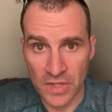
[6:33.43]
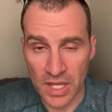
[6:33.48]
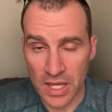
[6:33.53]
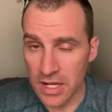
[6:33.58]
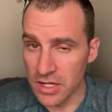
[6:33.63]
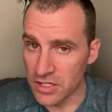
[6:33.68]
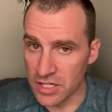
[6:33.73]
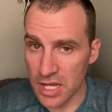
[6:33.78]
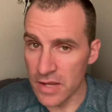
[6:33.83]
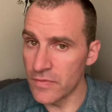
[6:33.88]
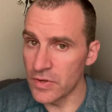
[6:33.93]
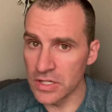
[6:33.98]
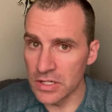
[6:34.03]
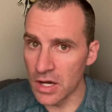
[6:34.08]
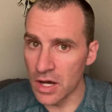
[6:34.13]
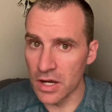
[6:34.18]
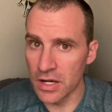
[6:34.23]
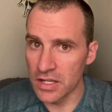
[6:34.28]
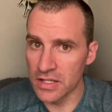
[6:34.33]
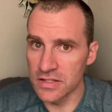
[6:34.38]
And David
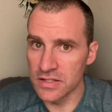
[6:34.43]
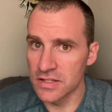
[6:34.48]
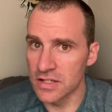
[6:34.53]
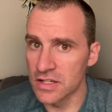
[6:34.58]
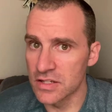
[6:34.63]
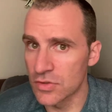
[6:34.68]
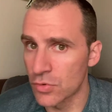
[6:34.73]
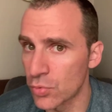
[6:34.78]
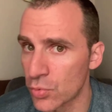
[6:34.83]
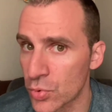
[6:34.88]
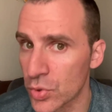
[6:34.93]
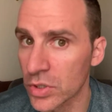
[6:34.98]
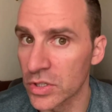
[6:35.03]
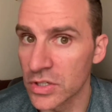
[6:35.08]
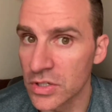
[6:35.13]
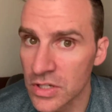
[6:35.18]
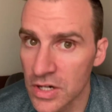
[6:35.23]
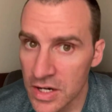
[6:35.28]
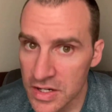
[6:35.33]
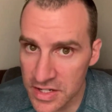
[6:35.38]
Goggins is a really
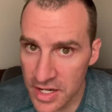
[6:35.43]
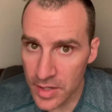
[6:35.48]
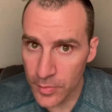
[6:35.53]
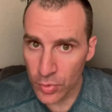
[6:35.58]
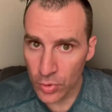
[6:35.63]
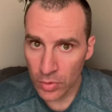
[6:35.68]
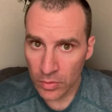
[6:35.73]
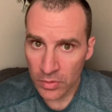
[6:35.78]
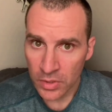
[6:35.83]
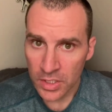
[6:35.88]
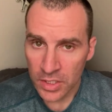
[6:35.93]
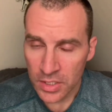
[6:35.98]
good example.